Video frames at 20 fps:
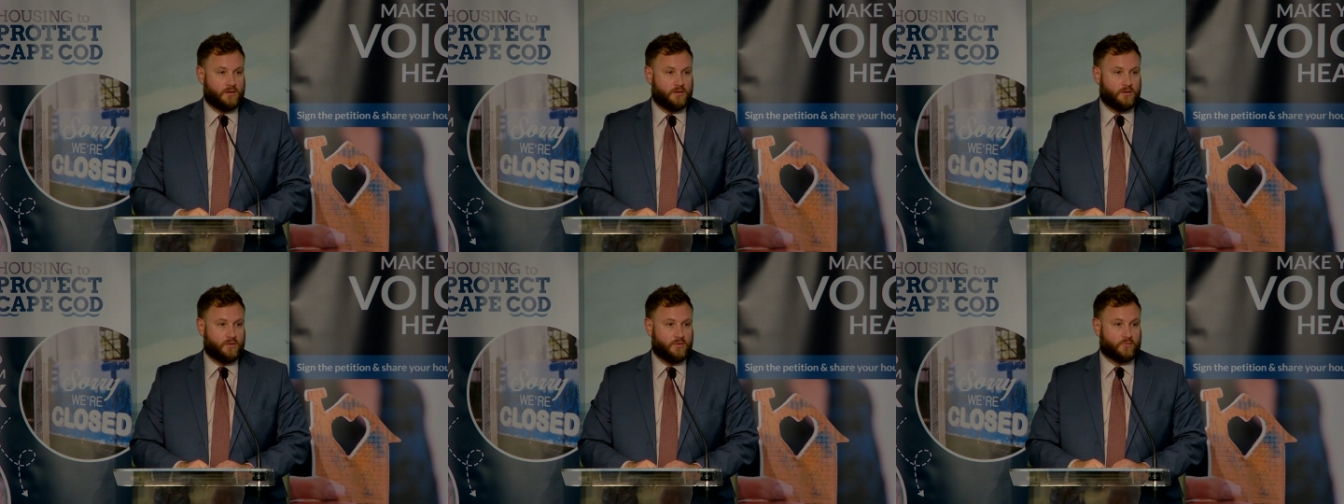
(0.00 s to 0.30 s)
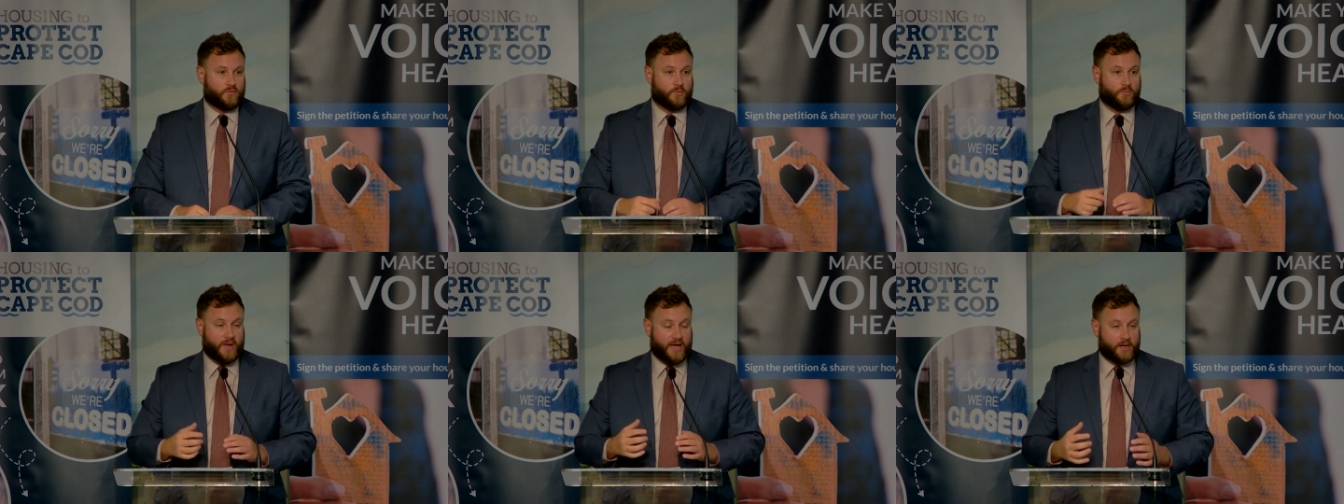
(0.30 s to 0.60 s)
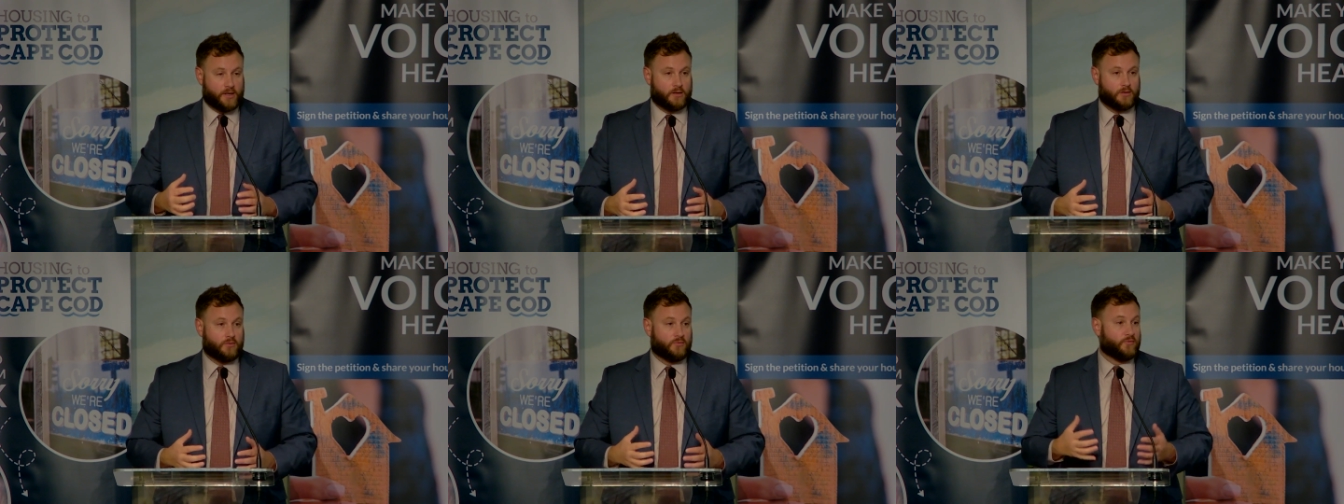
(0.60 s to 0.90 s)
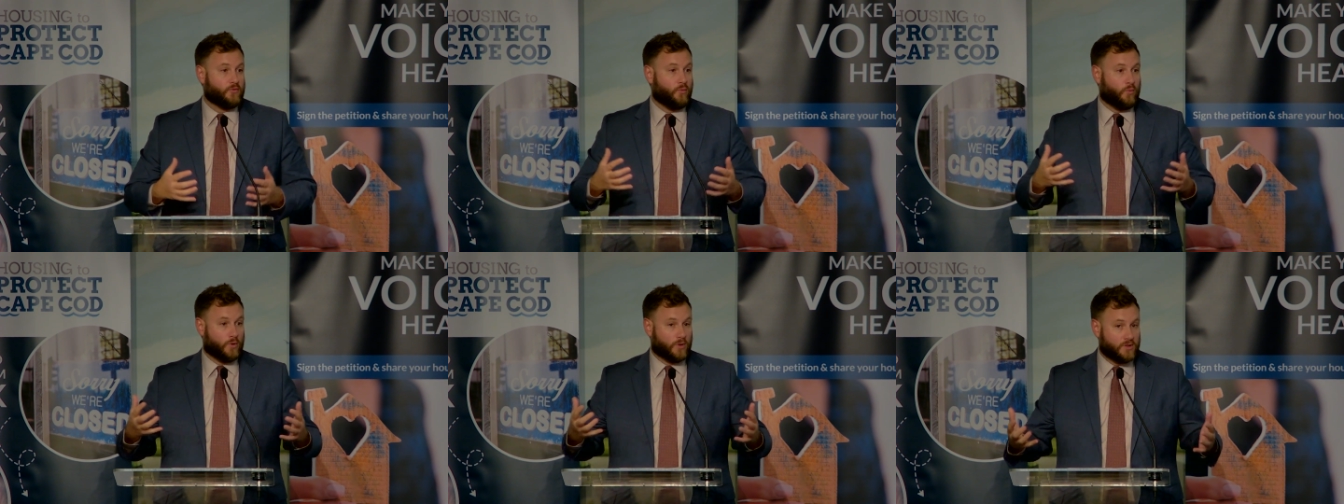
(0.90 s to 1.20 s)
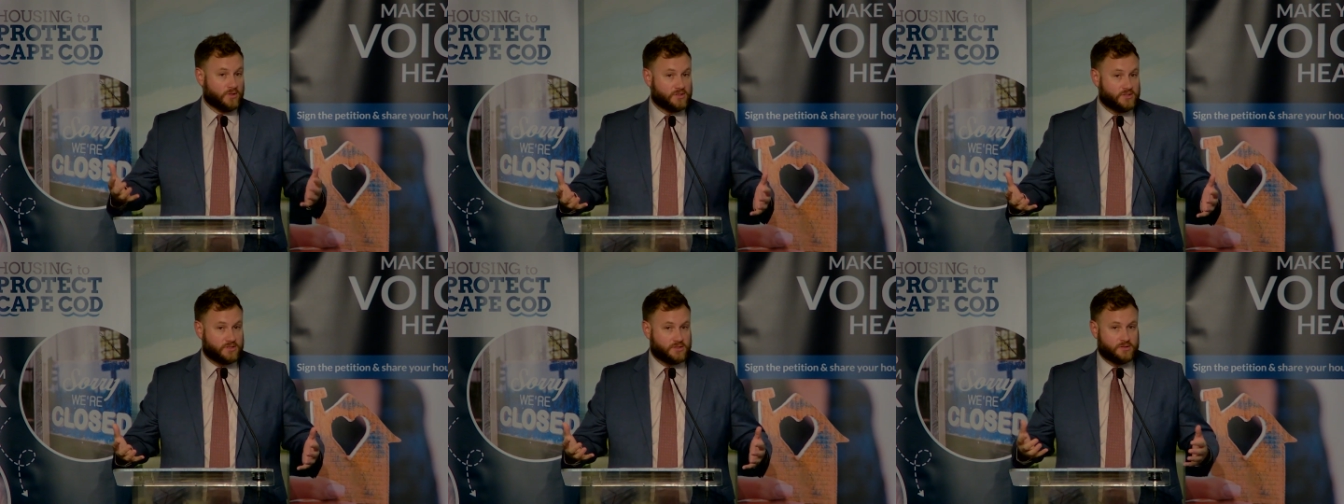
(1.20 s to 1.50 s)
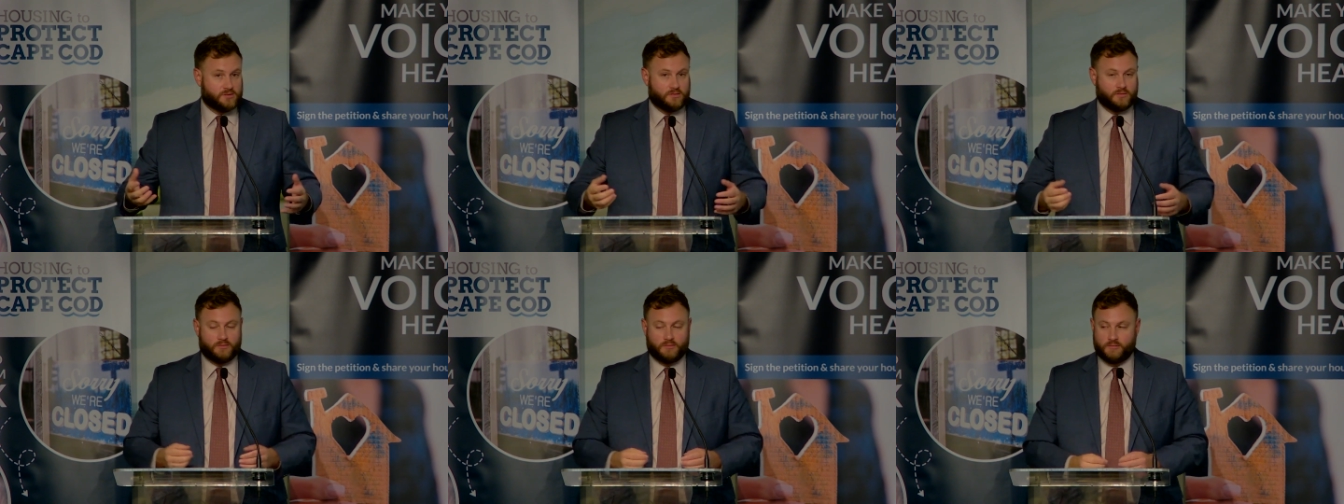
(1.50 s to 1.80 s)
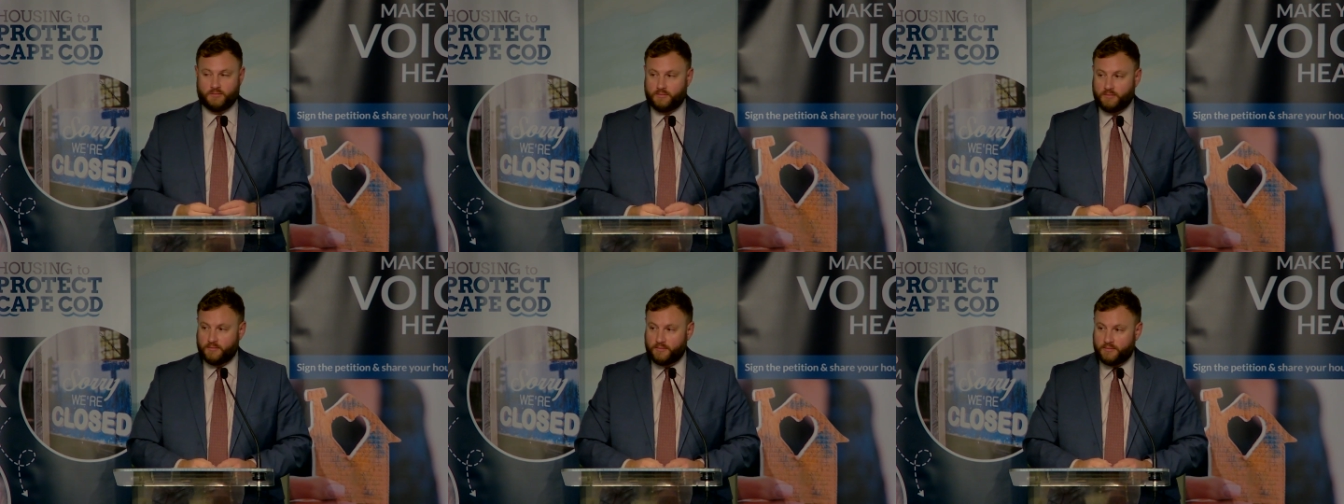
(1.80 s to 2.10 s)
For better or for worse,
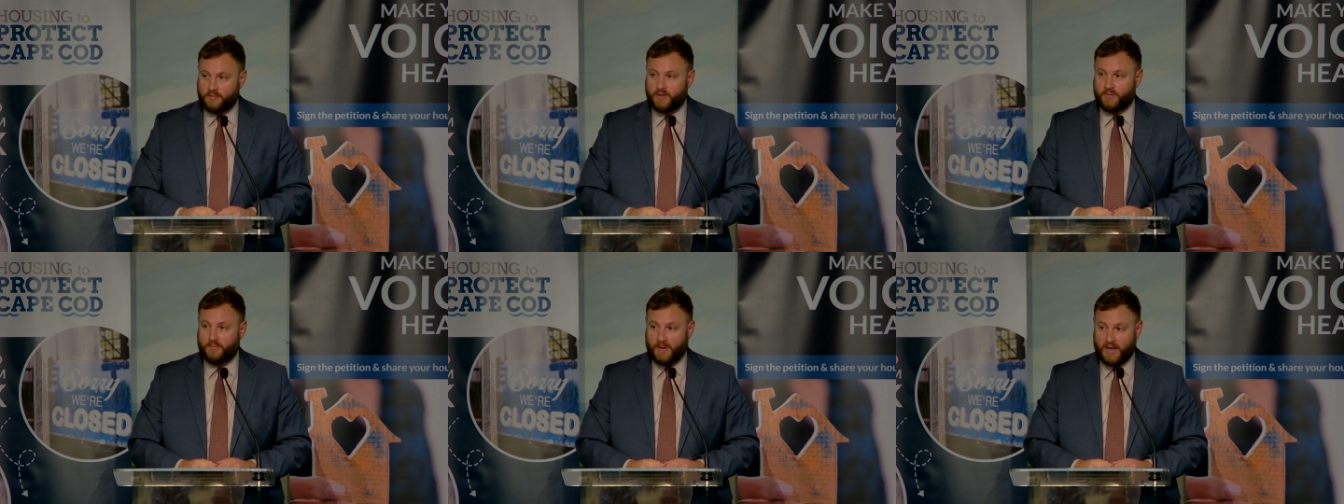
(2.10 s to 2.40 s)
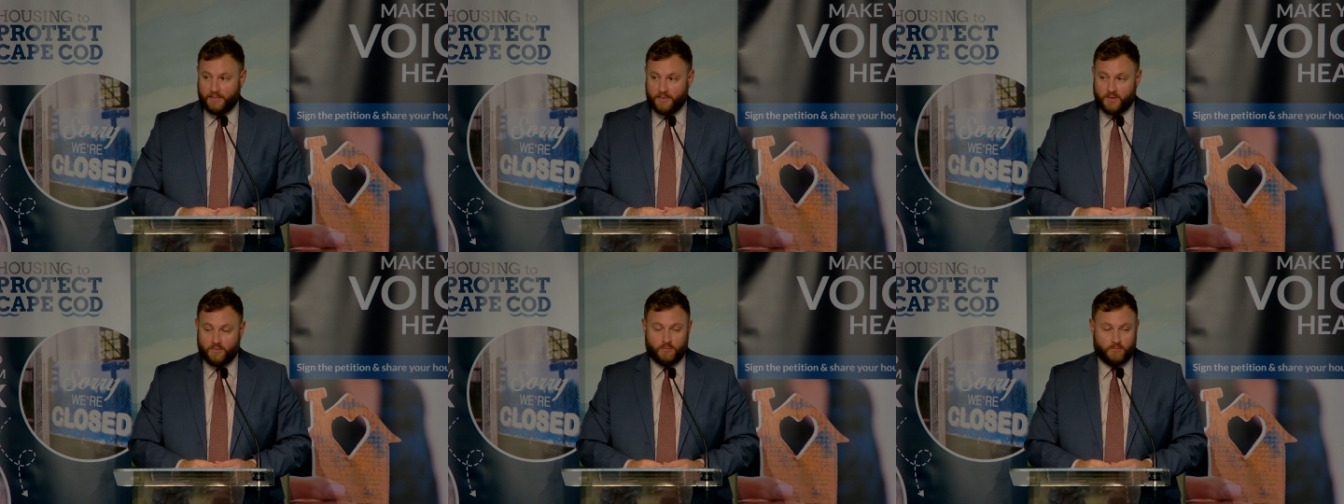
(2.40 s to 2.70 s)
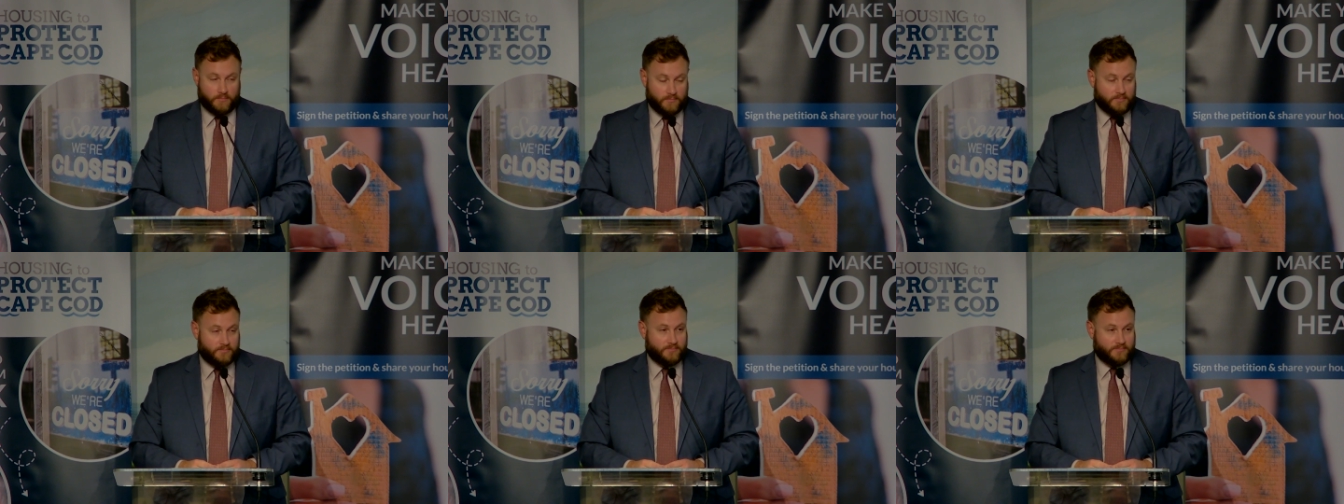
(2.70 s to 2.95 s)
and maybe